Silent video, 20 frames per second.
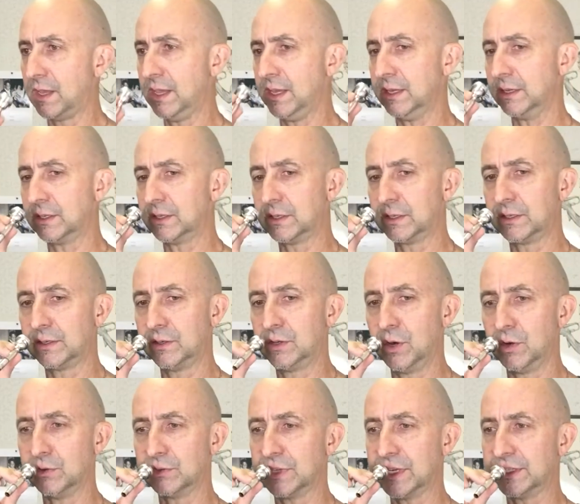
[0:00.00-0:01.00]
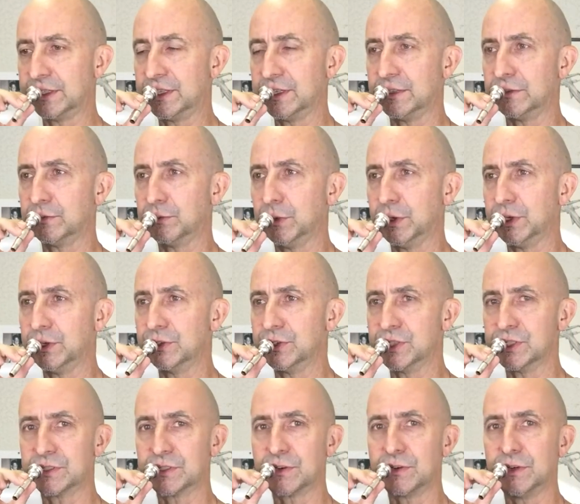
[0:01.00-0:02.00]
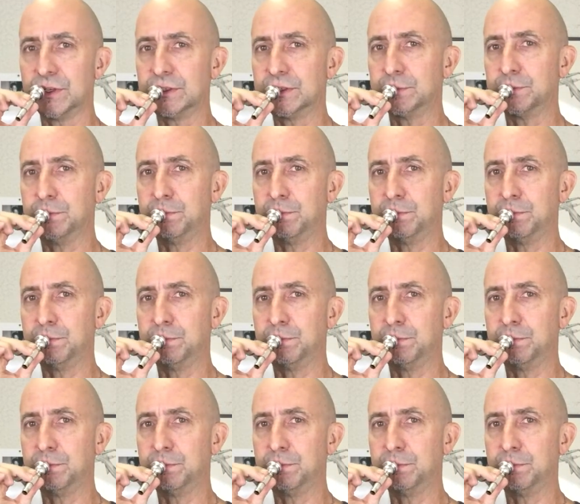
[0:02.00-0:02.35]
it goes like this, where you're just going to